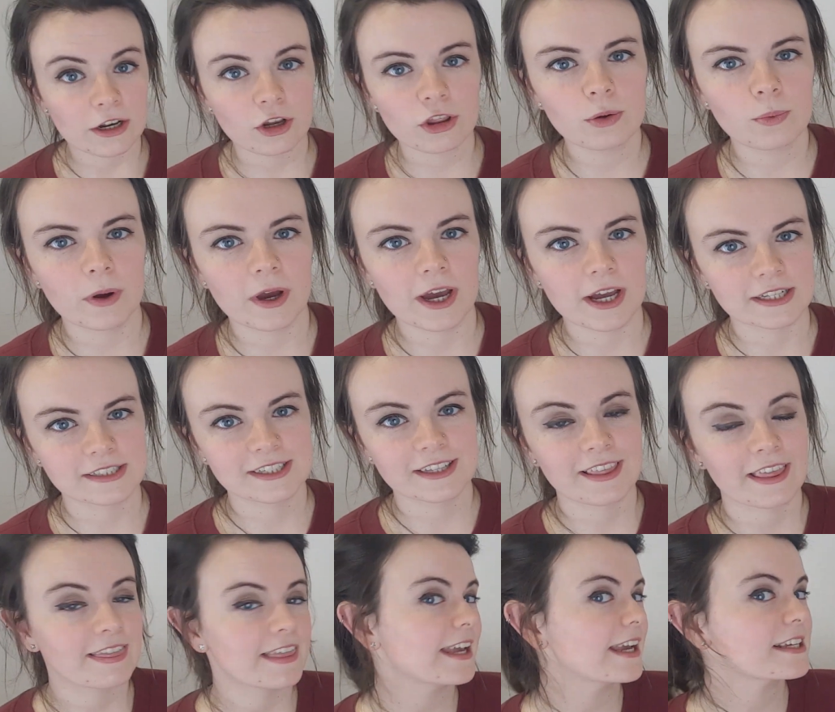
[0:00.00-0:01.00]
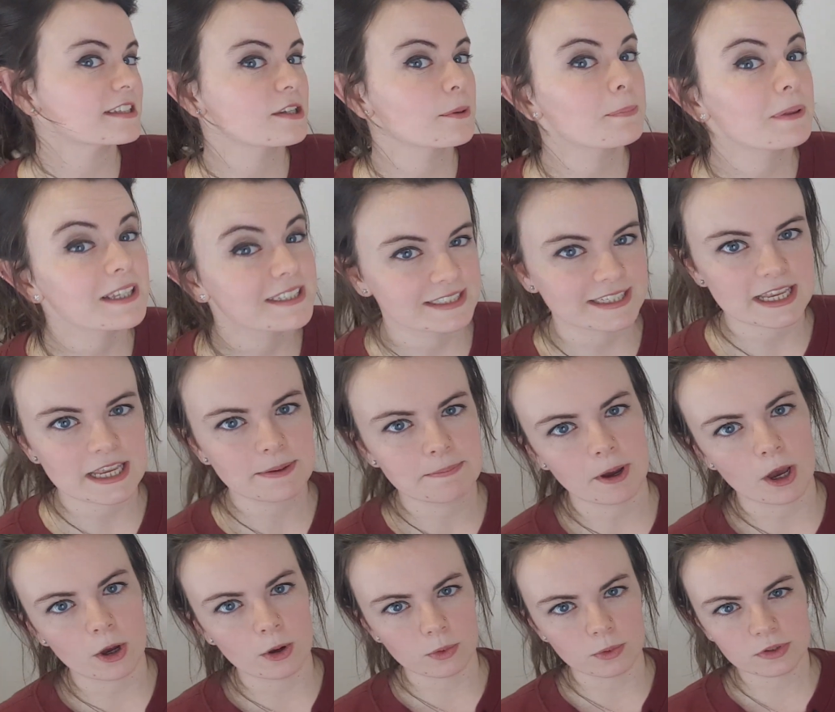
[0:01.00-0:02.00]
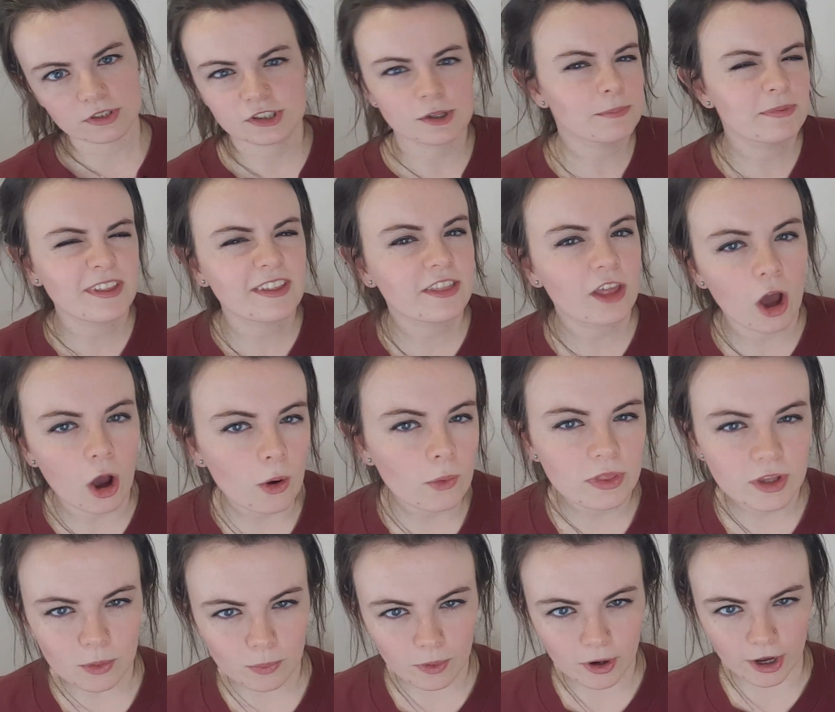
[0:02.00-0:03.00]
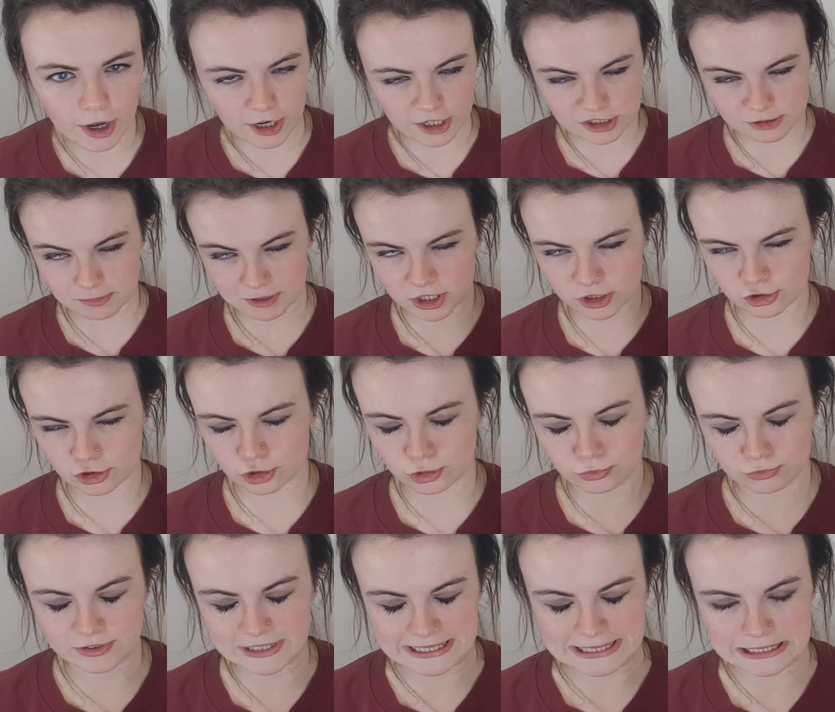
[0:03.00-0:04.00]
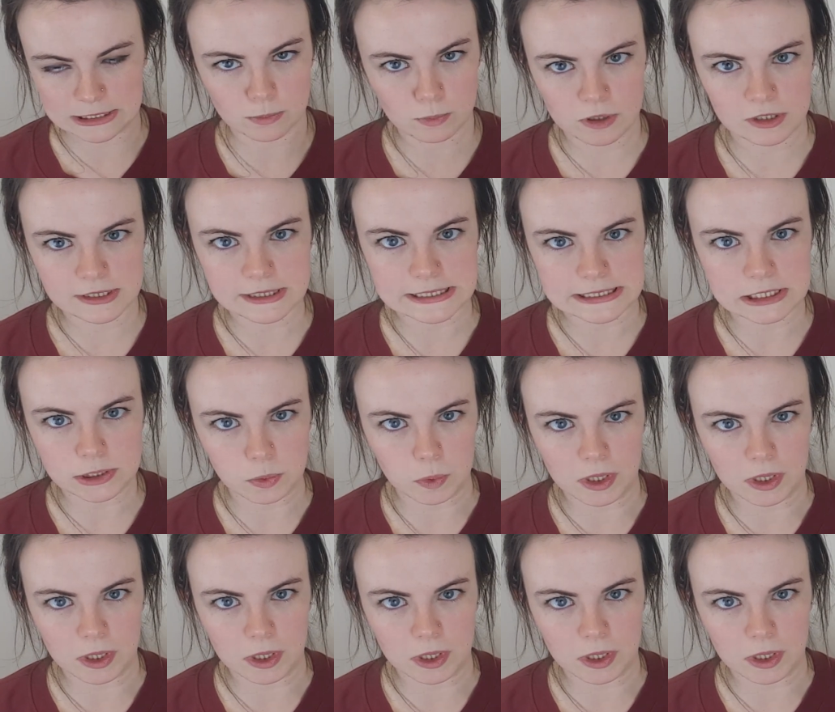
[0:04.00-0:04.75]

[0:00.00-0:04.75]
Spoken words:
In other words, they think it's a placebo, something that only works because you really want it to